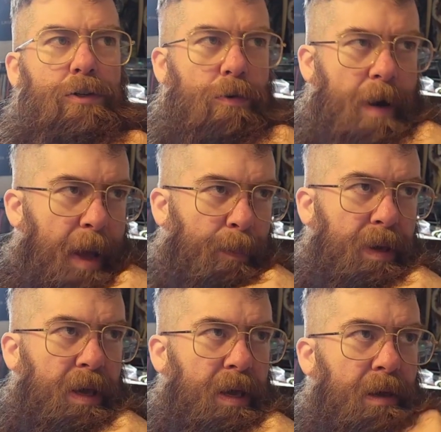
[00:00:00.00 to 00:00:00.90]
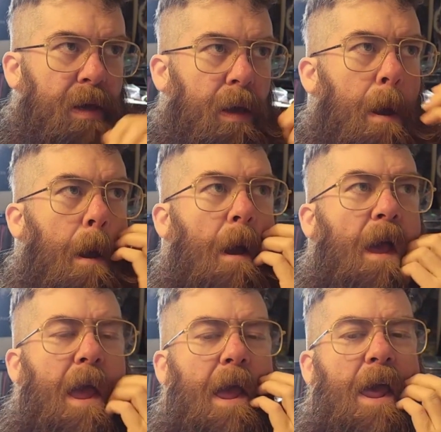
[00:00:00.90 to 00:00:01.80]
crappy,
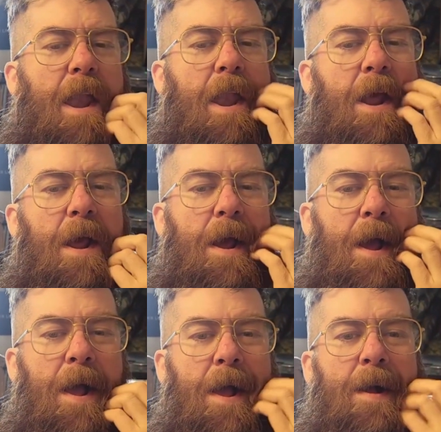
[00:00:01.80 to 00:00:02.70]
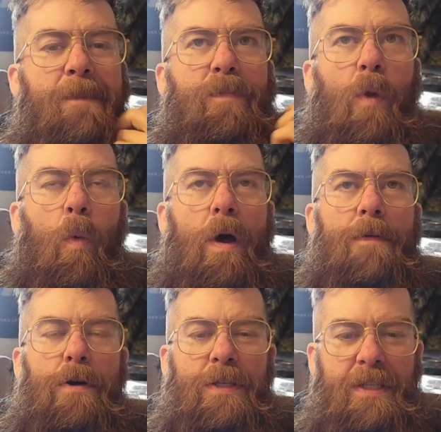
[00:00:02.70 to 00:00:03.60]
and one
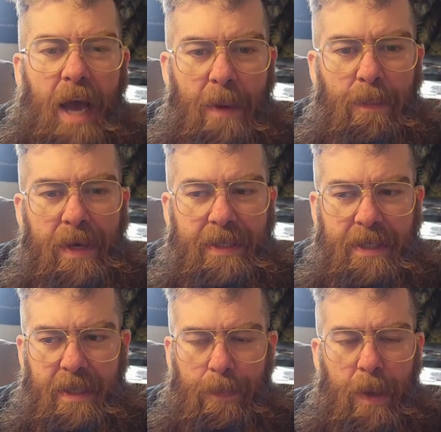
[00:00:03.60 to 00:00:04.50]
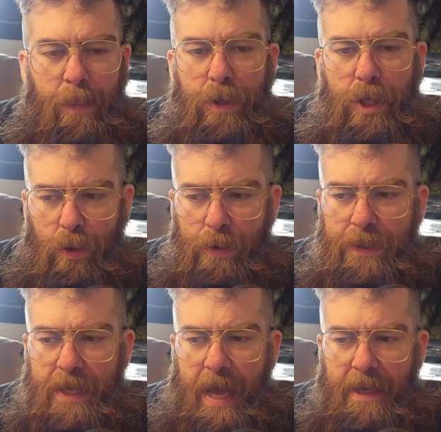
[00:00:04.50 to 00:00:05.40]
of those timepieces that people
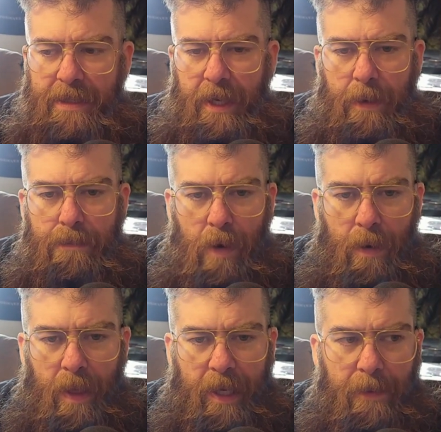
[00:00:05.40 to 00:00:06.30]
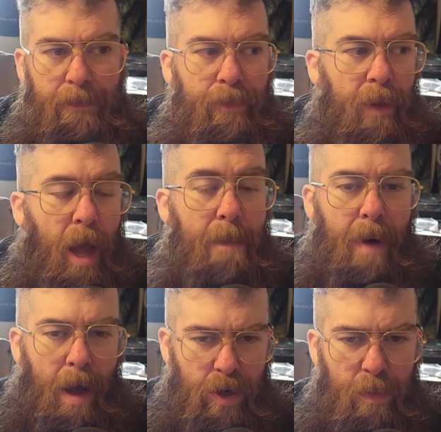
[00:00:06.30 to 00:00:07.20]
use as like a
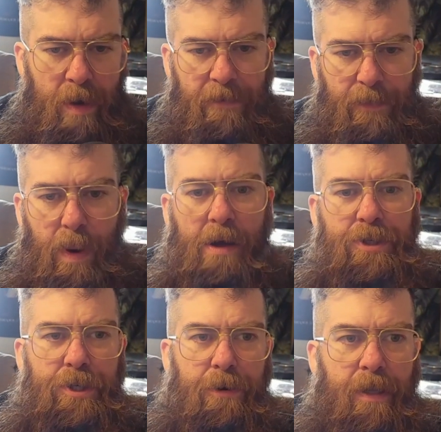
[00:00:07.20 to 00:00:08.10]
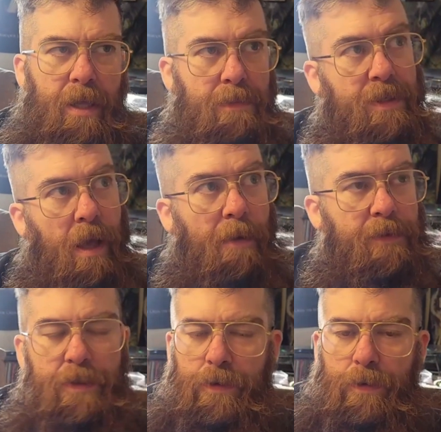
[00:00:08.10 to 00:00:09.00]
monument of posturing
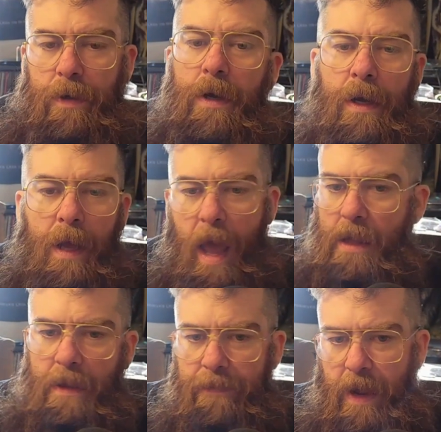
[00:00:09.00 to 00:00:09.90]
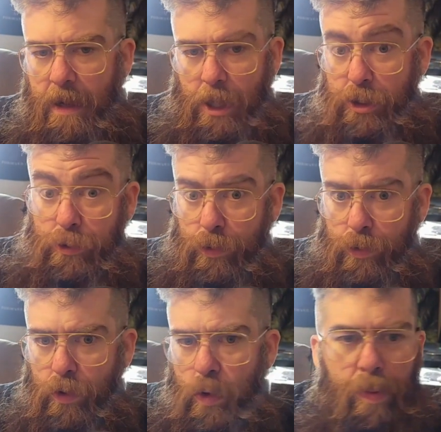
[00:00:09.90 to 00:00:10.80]
themselves to elevate a
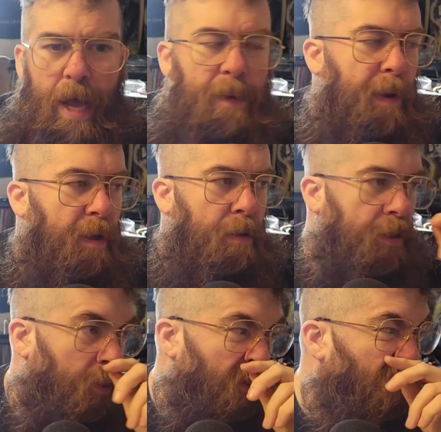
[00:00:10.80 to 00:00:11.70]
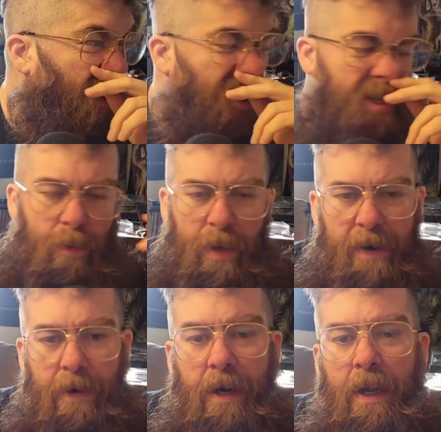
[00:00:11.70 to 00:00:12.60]
true black metal sort of release or
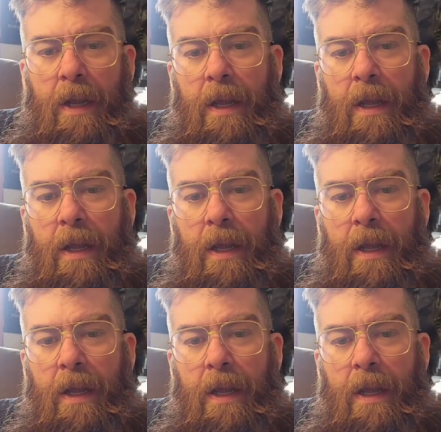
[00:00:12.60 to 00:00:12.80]
whatever.